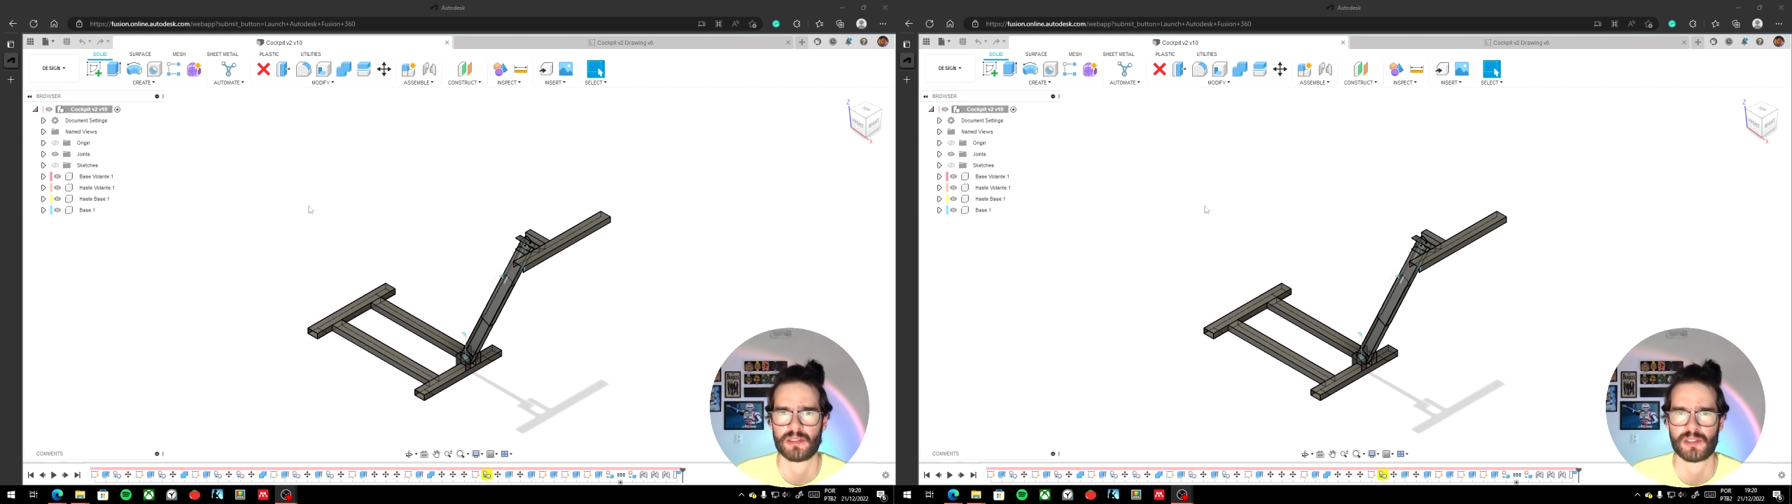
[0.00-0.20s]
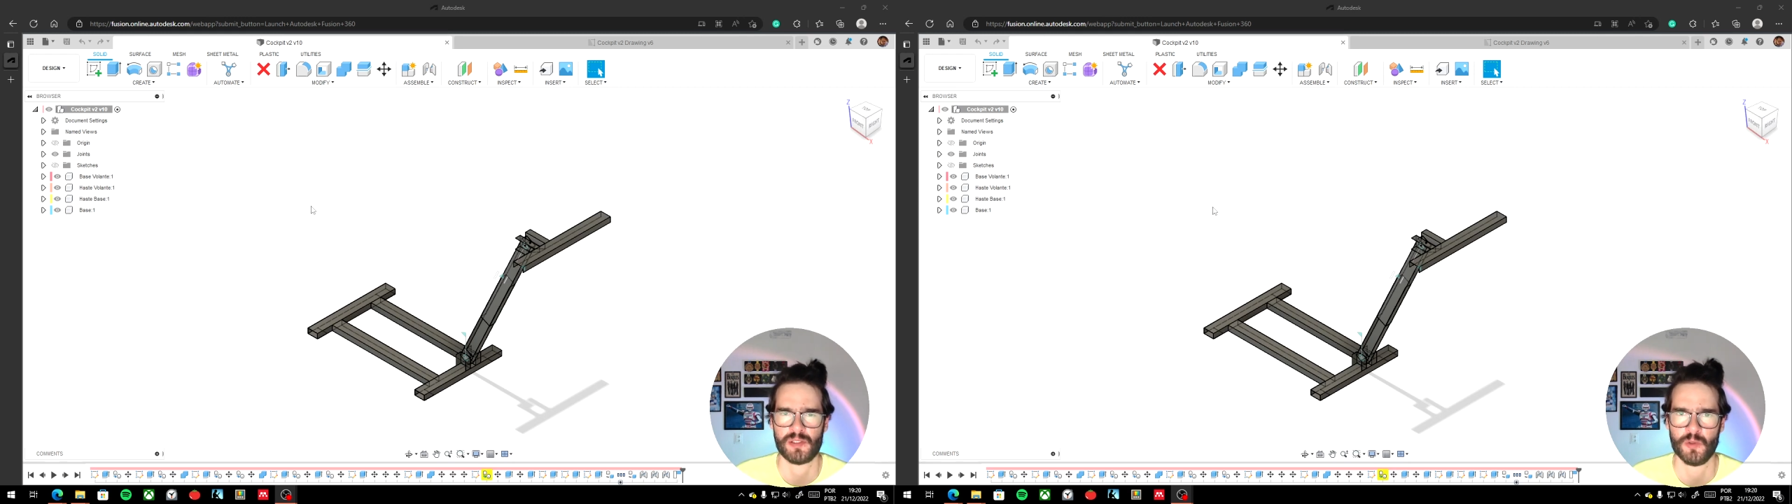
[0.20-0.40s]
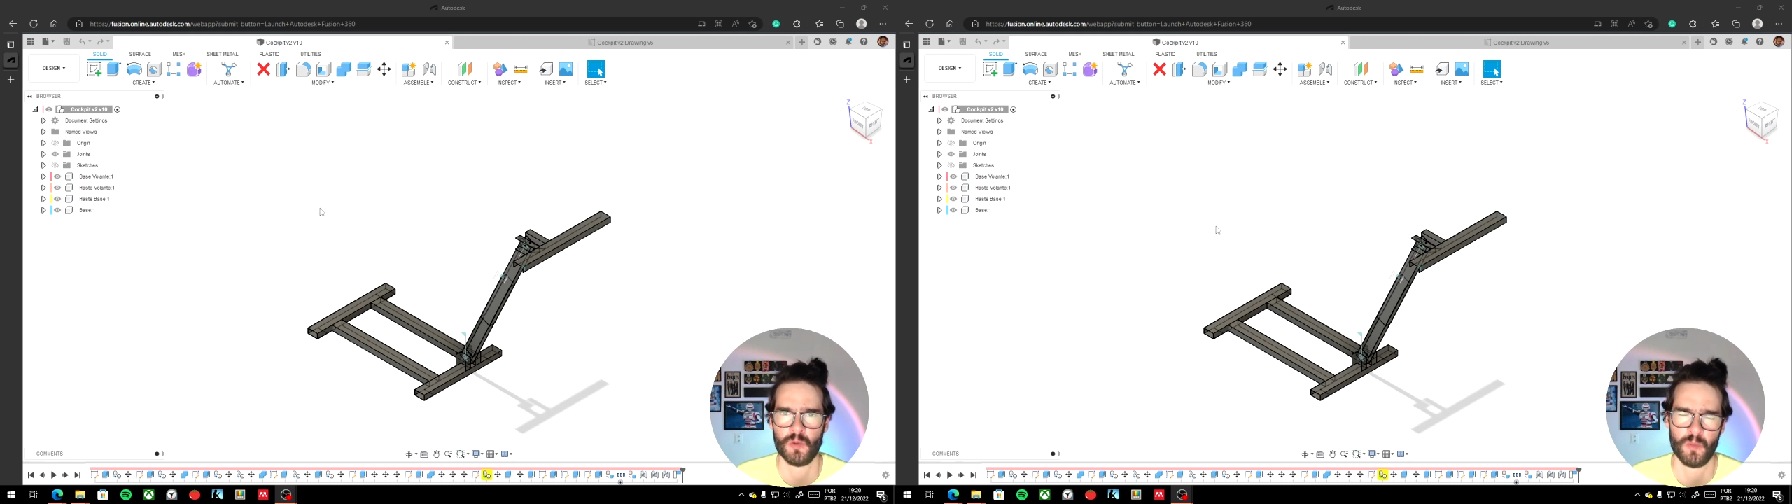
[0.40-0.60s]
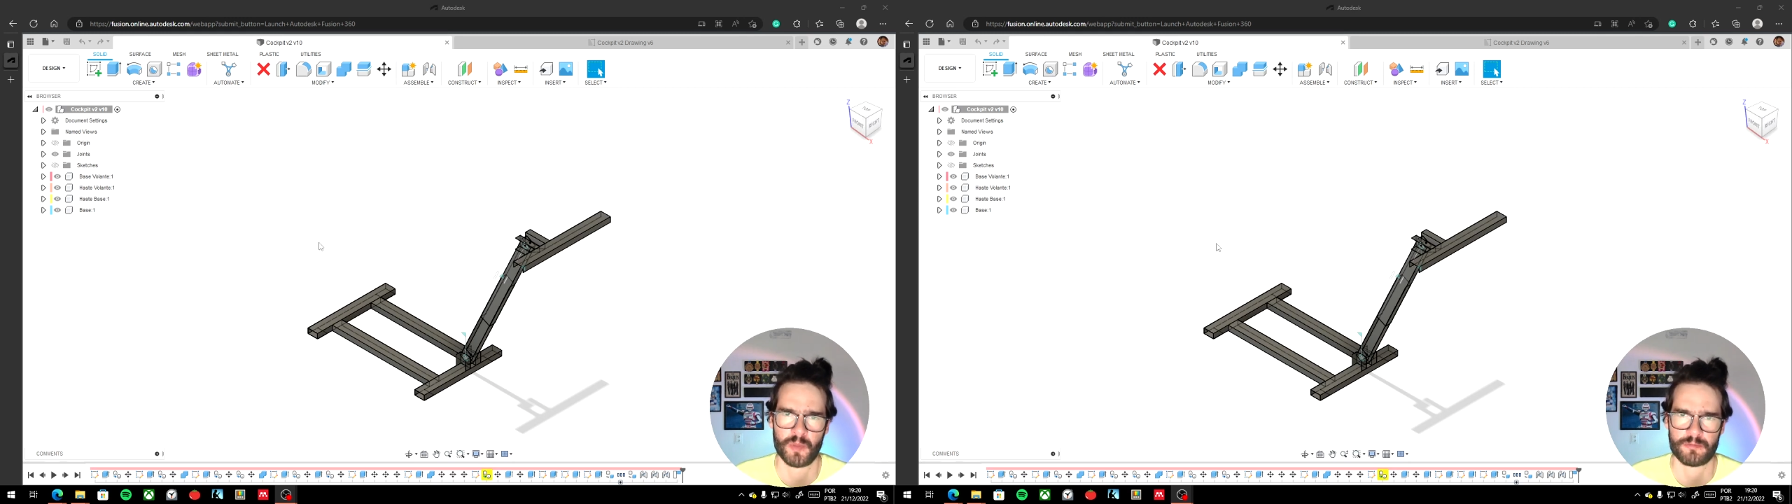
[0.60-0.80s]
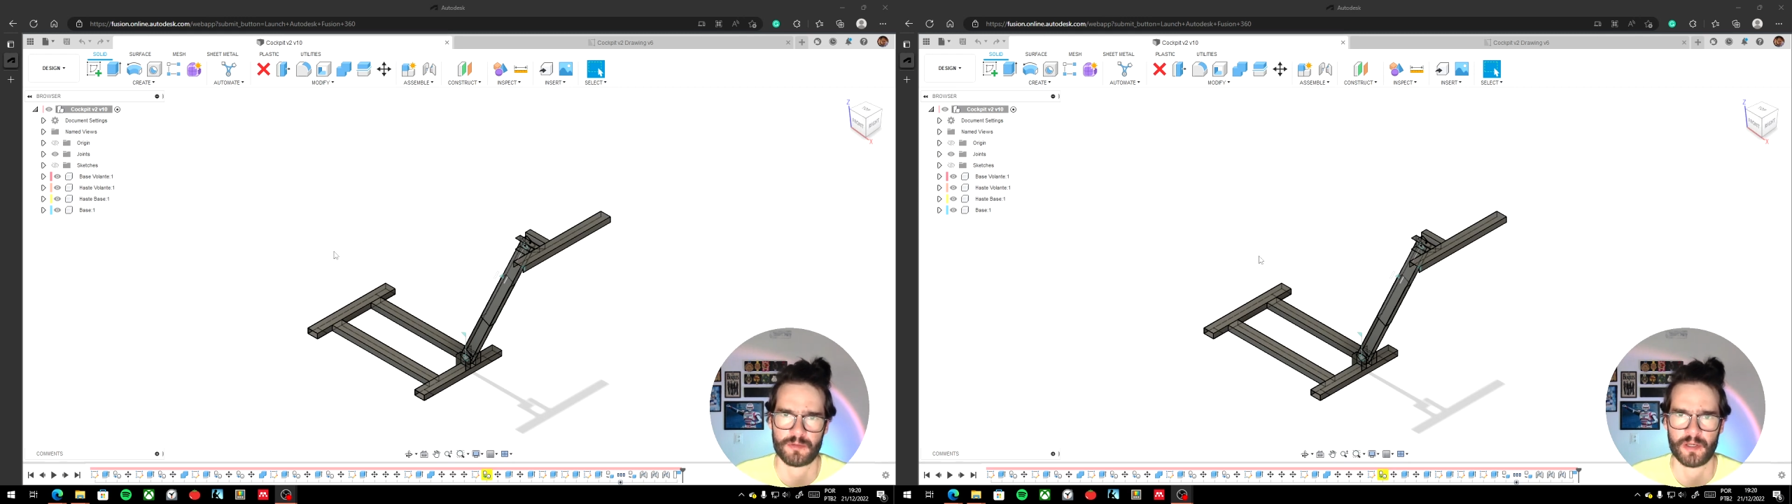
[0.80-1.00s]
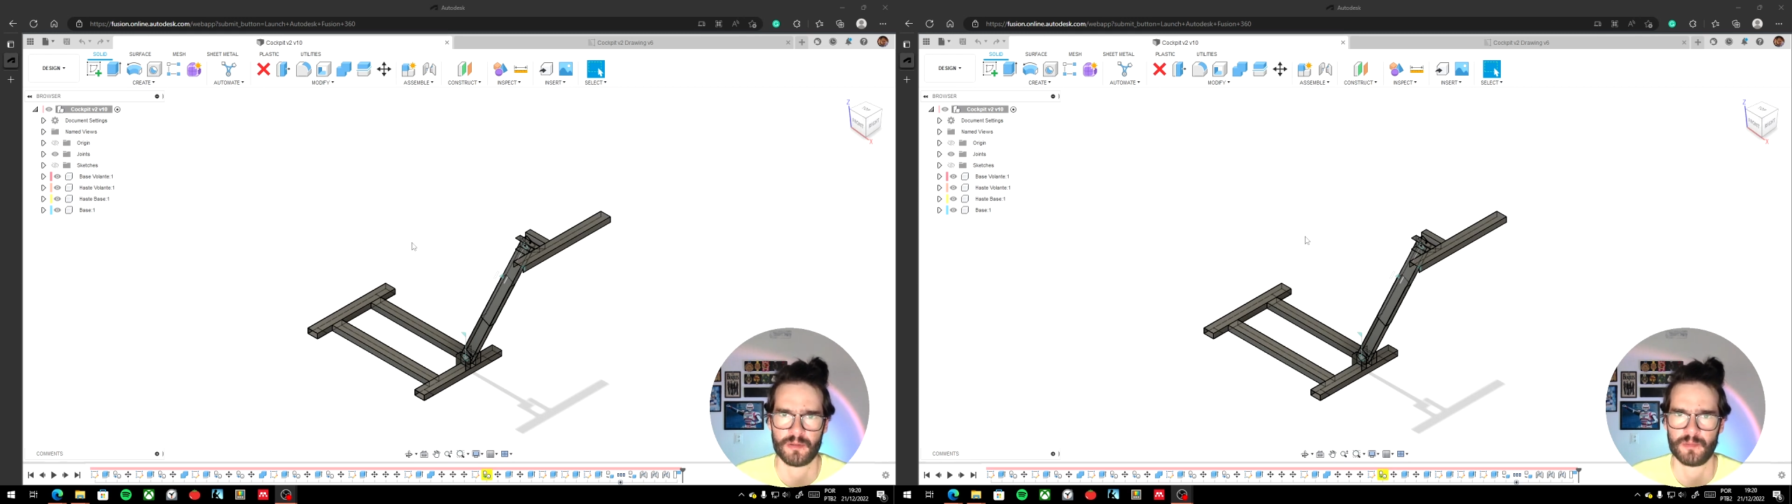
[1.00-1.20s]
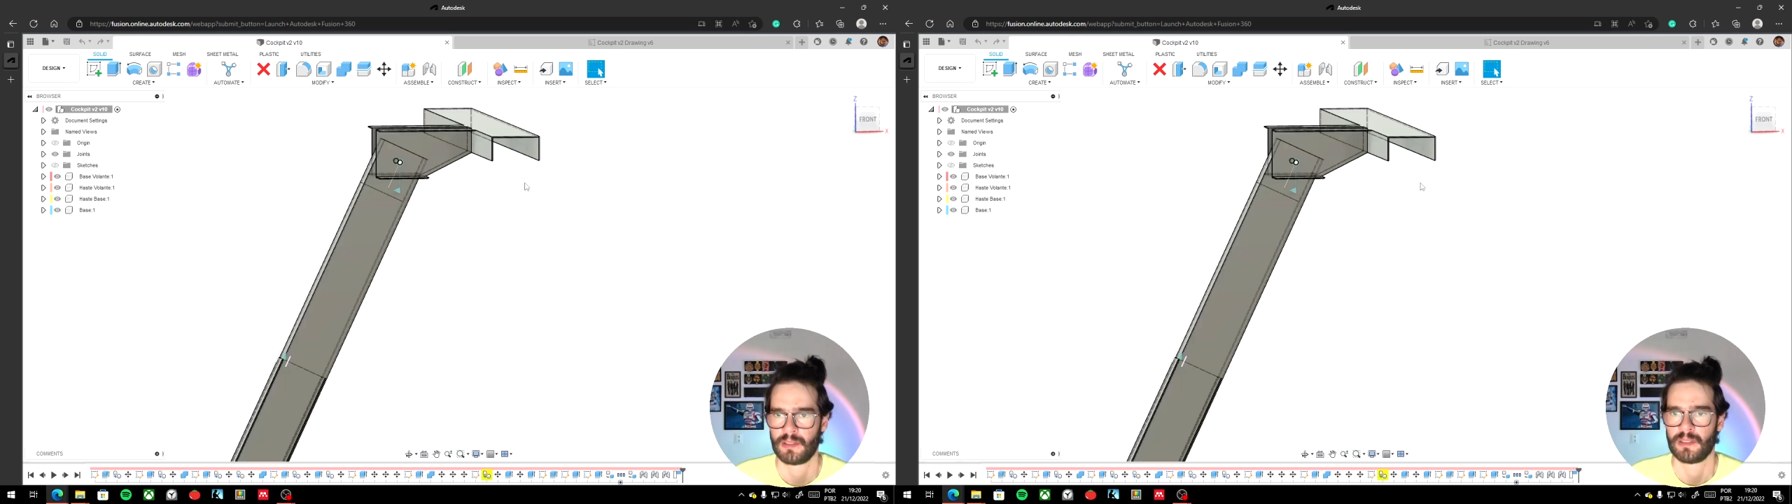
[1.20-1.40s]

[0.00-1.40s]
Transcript: steel profile.